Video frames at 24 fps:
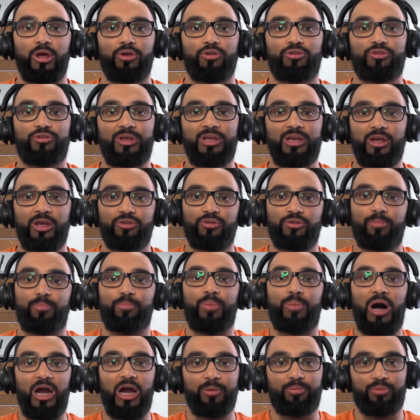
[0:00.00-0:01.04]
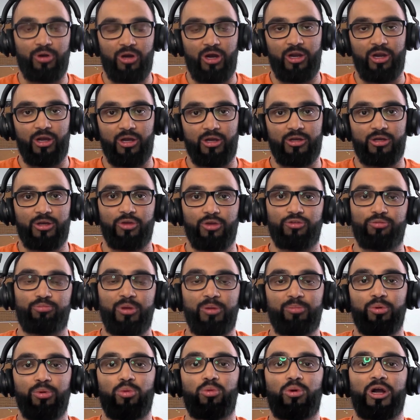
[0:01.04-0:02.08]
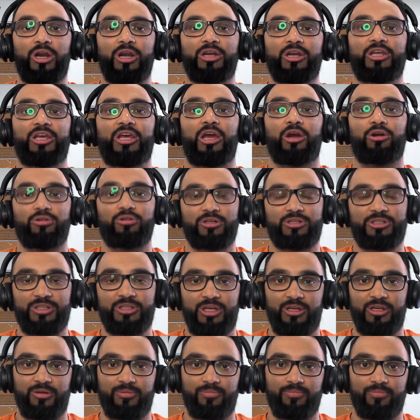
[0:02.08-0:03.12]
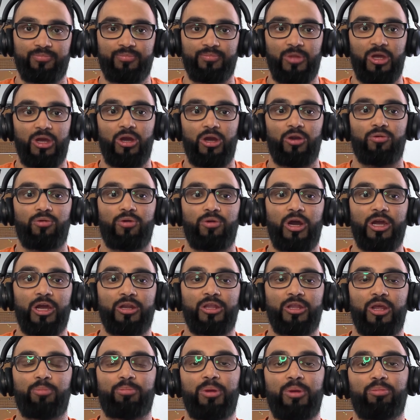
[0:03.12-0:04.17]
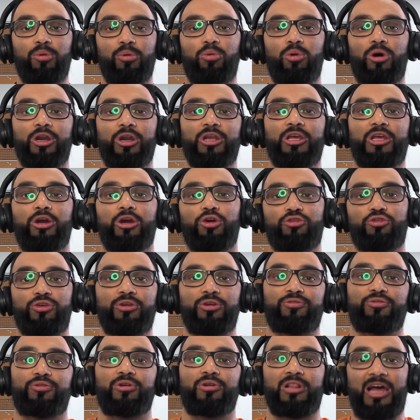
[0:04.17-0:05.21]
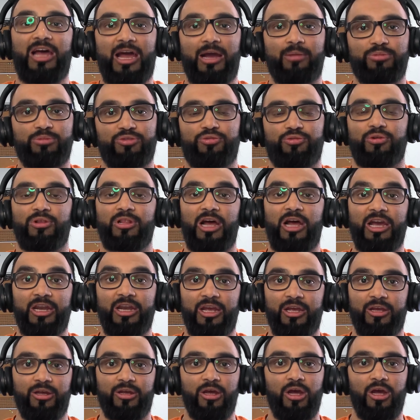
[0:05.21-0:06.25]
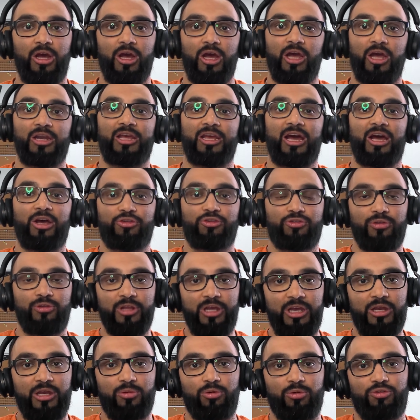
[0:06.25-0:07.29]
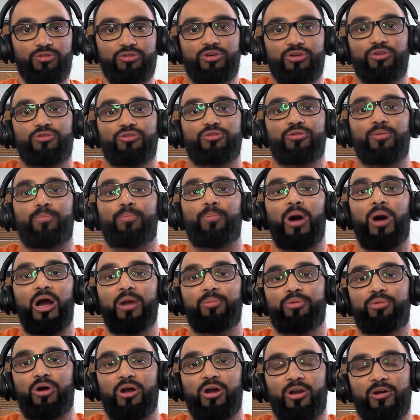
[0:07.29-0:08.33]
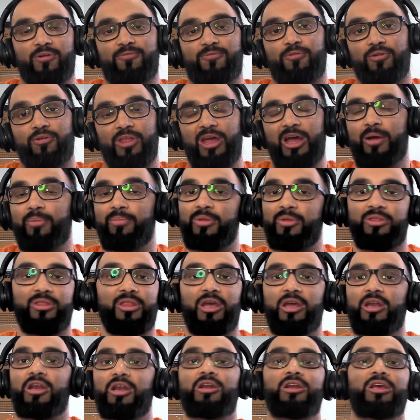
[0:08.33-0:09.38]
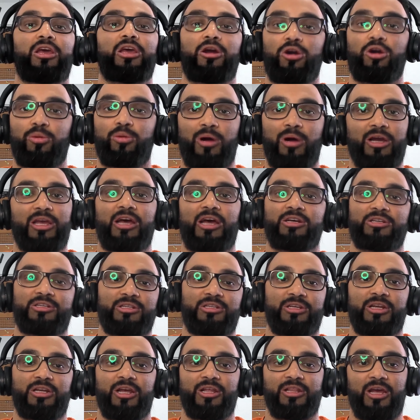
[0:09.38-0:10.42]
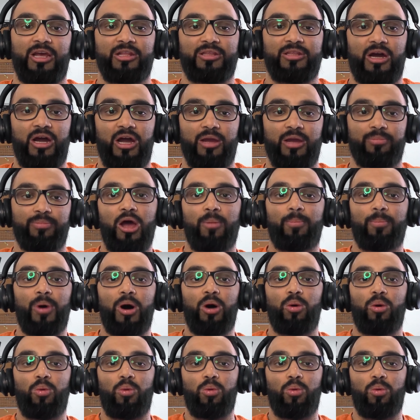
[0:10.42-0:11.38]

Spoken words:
seen as a byproduct because people wanted kerosene, right? People wanted kerosene for lamps, for lighting, and gasoline was just the byproduct for them, and they didn't care about gasoline at that time. But